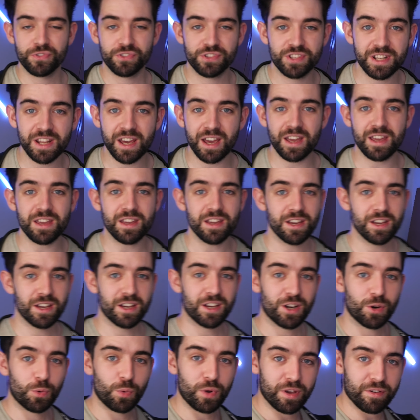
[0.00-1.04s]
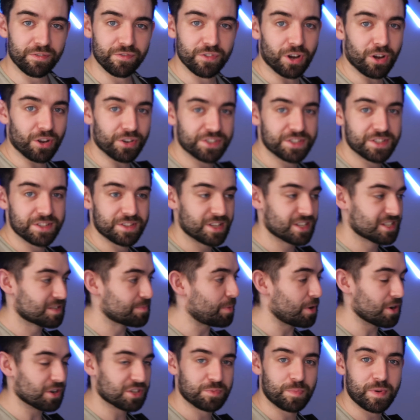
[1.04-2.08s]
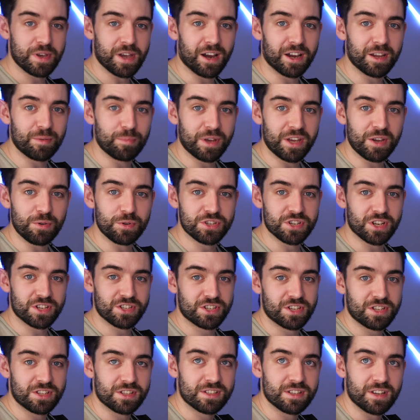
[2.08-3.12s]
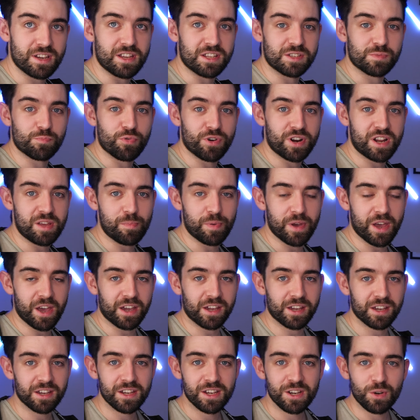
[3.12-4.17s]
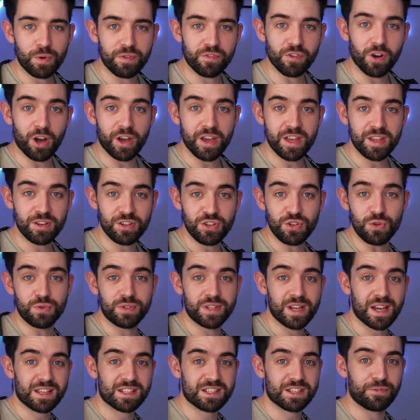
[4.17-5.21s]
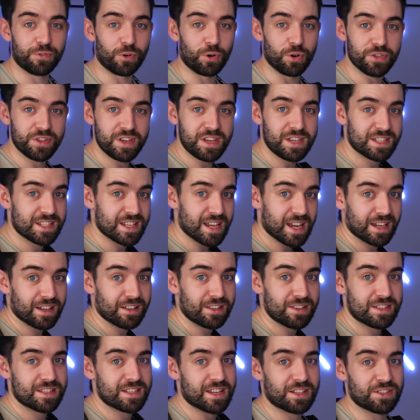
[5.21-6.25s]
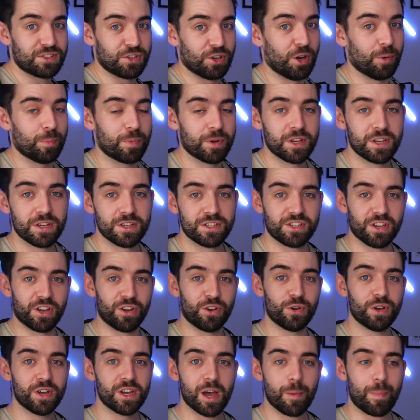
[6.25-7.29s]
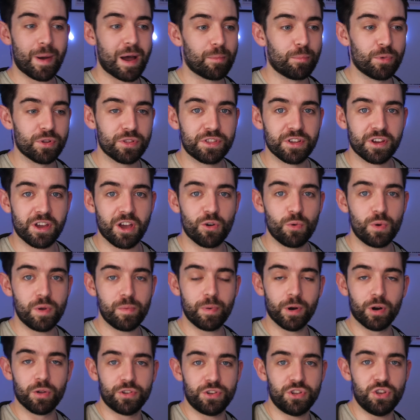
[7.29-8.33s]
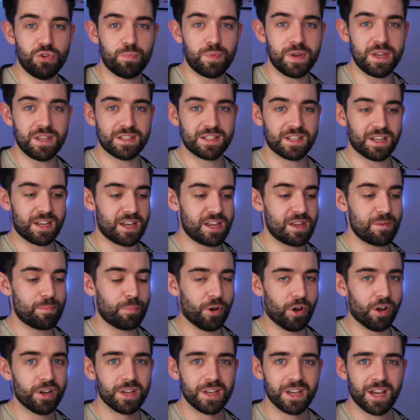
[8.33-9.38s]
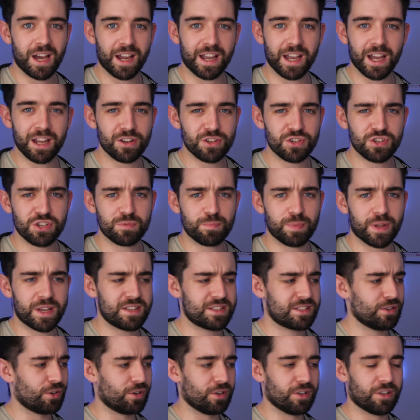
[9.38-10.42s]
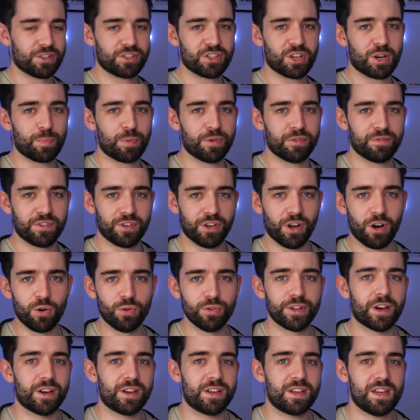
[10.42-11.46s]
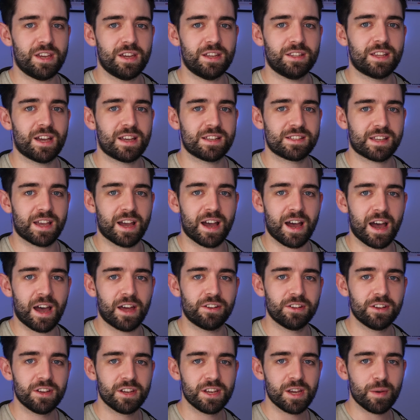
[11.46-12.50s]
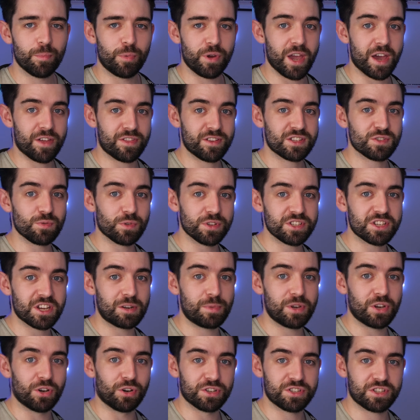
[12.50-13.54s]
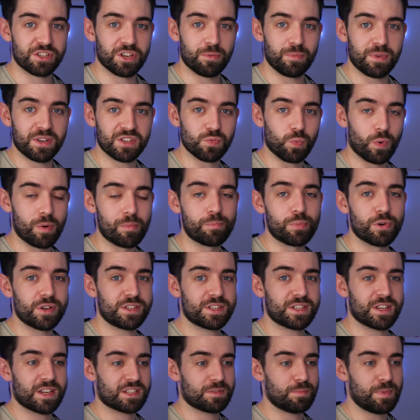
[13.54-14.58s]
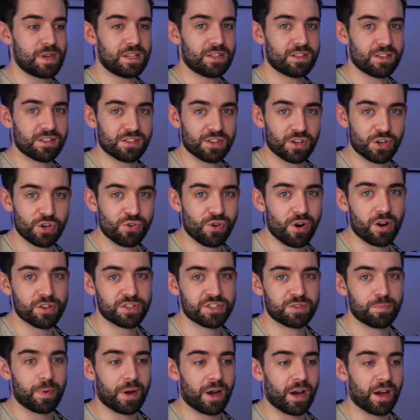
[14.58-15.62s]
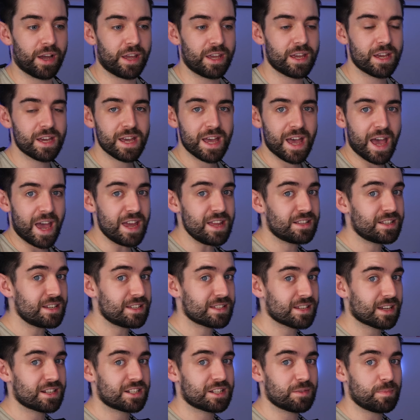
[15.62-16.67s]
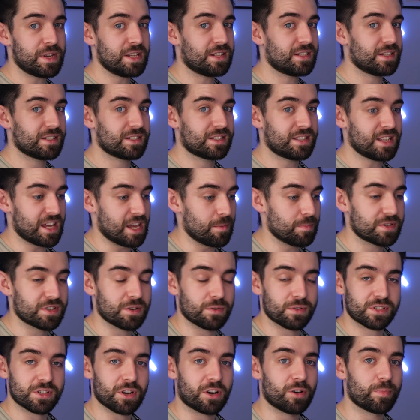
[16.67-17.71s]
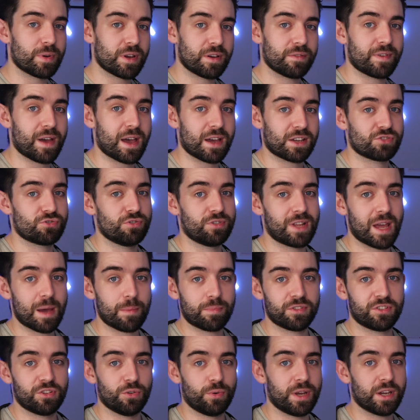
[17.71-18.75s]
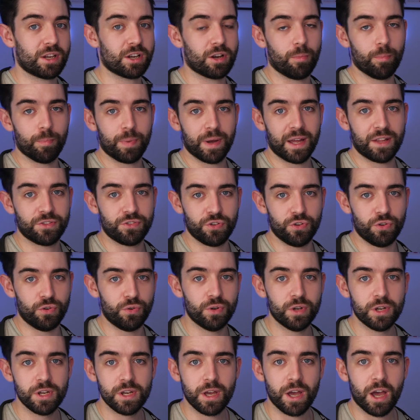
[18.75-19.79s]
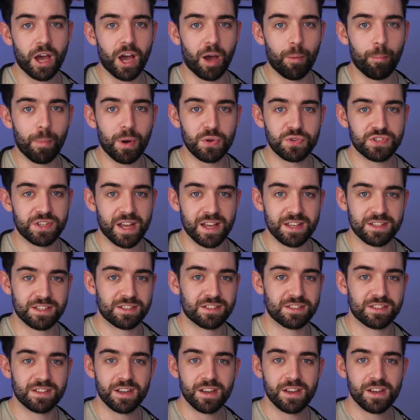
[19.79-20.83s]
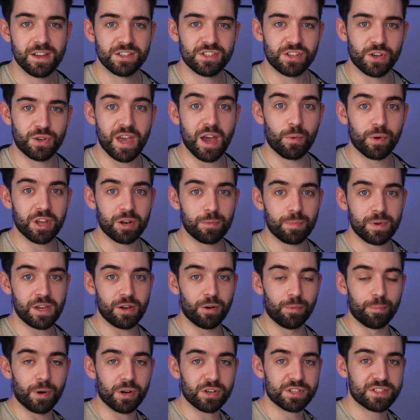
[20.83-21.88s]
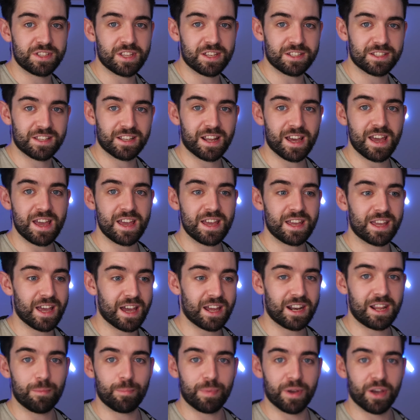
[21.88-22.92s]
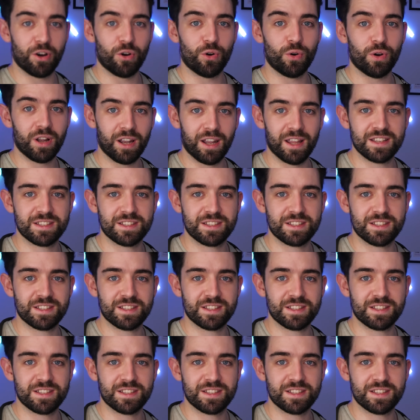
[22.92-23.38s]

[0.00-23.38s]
Today we have got this box behind me, which as you can see is pretty big. We've got a new desk for the second setup. So about a month ago we built the new PC, but I kind of just placed it all on top of an old IKEA desk I had. But yeah, this one's going to be awesome. It's 1.6 meters across by 80 centimeters deep, so it's got a bit of extra depth to it compared to most desks. So yeah, we're going to be unboxing this today, getting it built.